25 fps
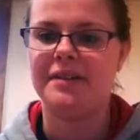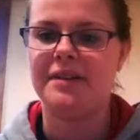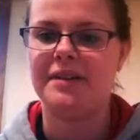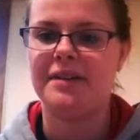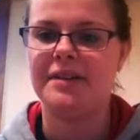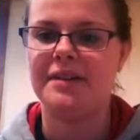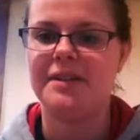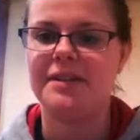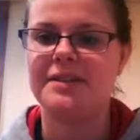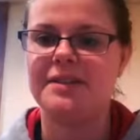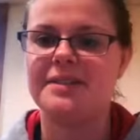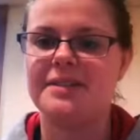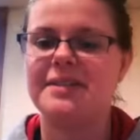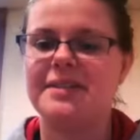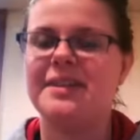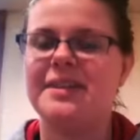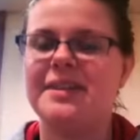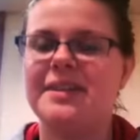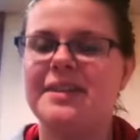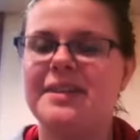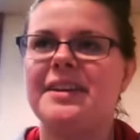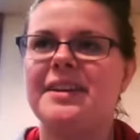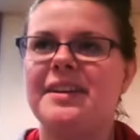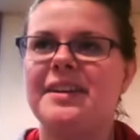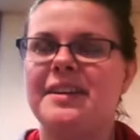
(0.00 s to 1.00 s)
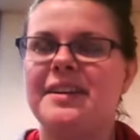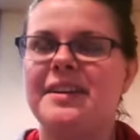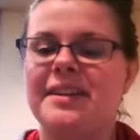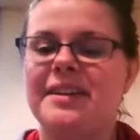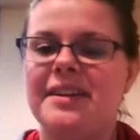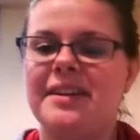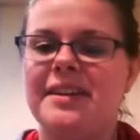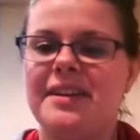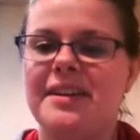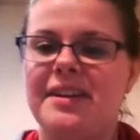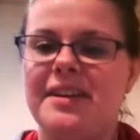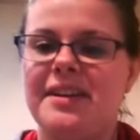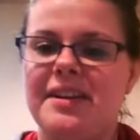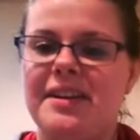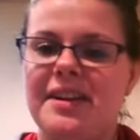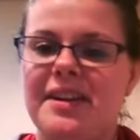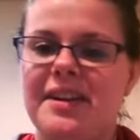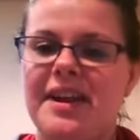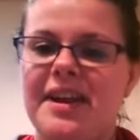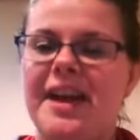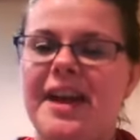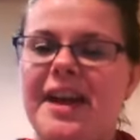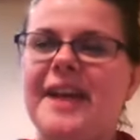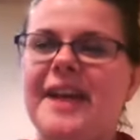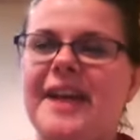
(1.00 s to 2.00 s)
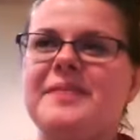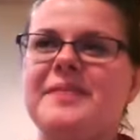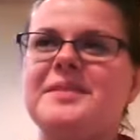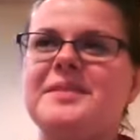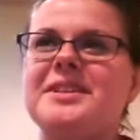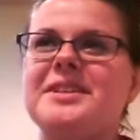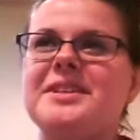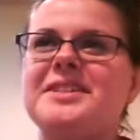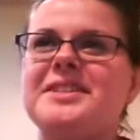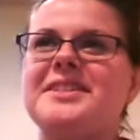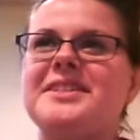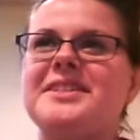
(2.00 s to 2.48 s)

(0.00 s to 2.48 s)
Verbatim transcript: And you I'm just